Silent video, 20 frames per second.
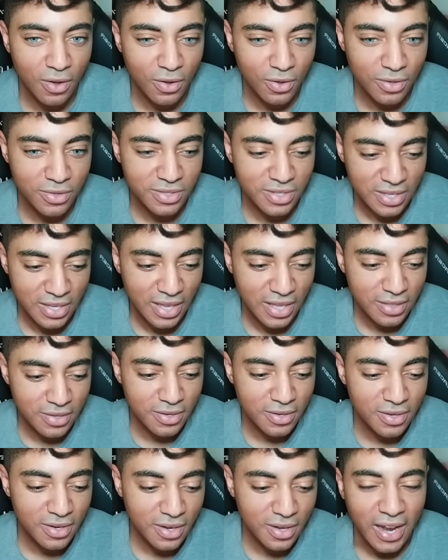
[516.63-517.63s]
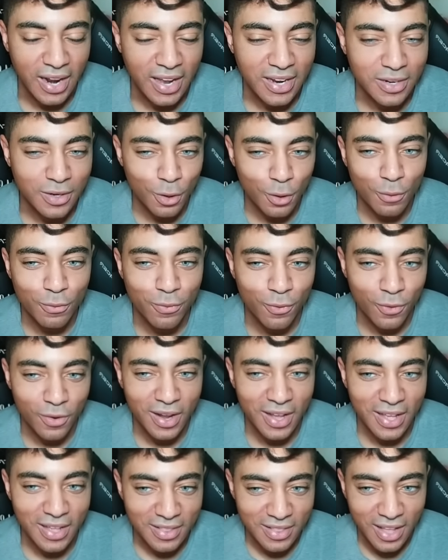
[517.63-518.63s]
altogether. And I know
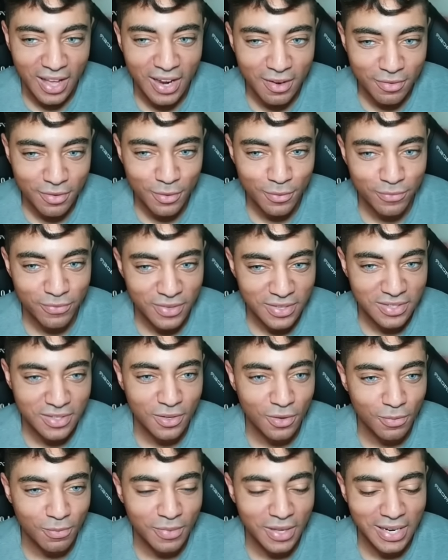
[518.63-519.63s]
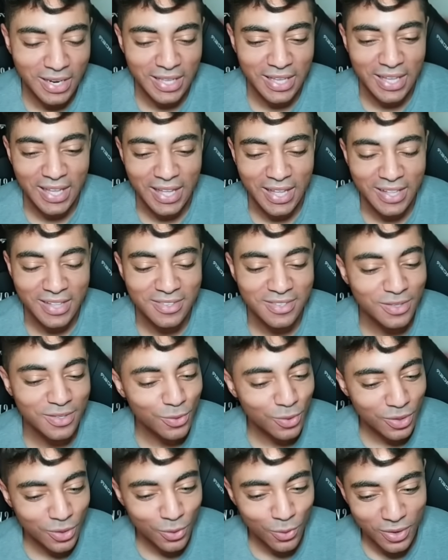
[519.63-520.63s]
for a lot of you physical media heads,
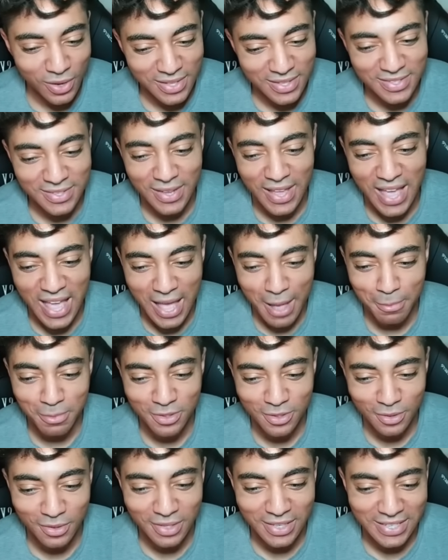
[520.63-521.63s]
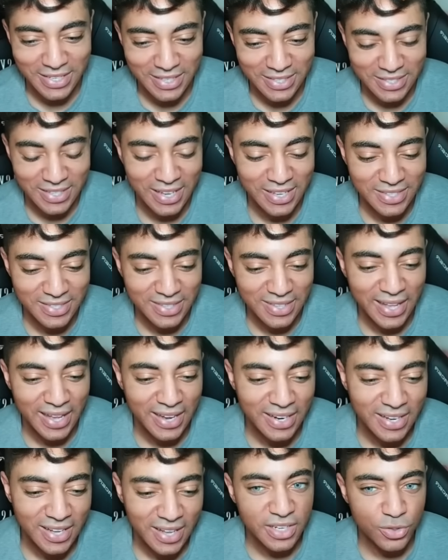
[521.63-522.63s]
you are going to absolutely detest
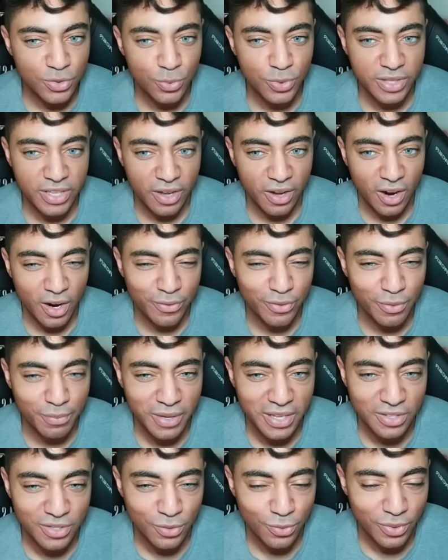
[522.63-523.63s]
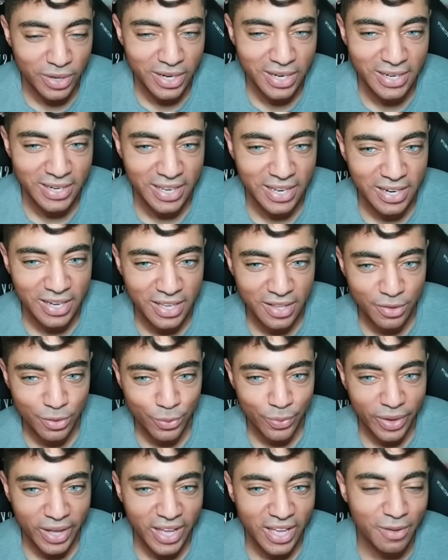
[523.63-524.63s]
that. And it's really hard for me to read it any
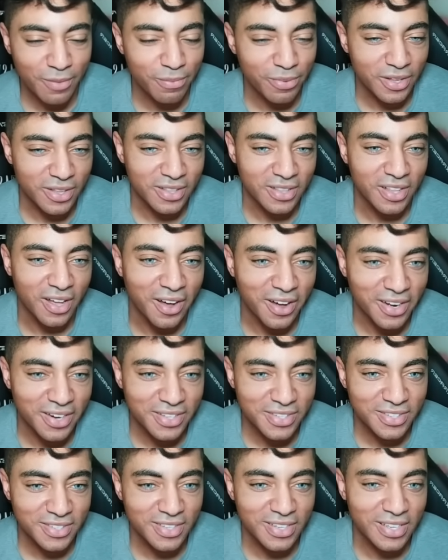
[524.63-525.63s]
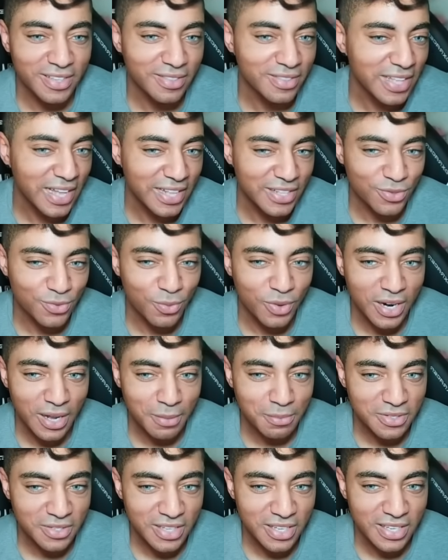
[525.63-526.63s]
other way, but honestly, that's what
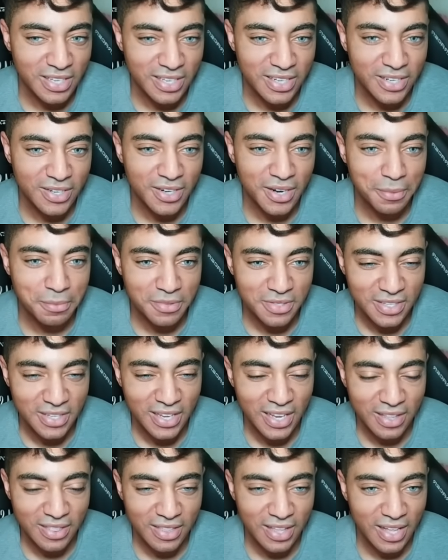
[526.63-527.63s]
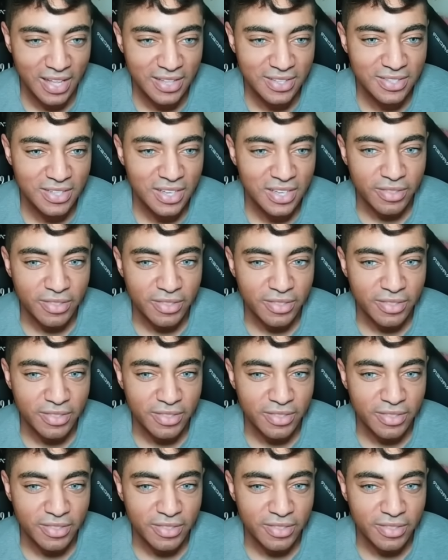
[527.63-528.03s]
I'm seeing here. I'm seeing that